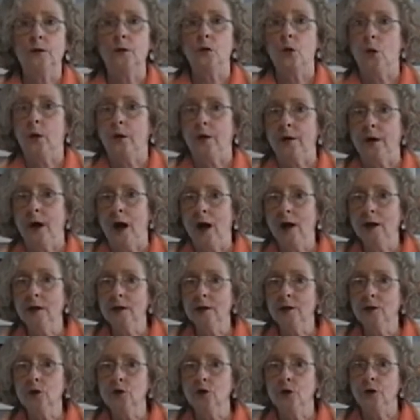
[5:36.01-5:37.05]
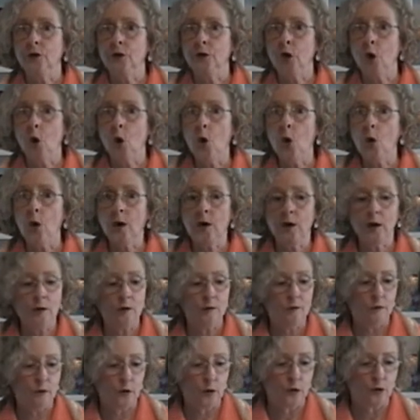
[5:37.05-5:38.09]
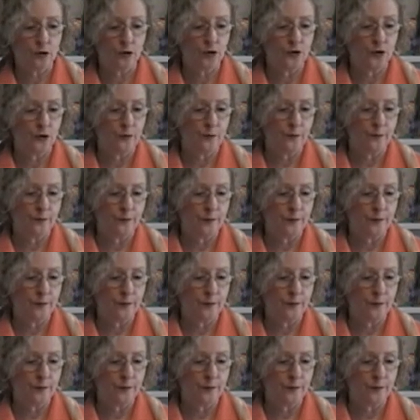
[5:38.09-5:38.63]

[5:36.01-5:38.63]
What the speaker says: nor knowledge, nor virtue.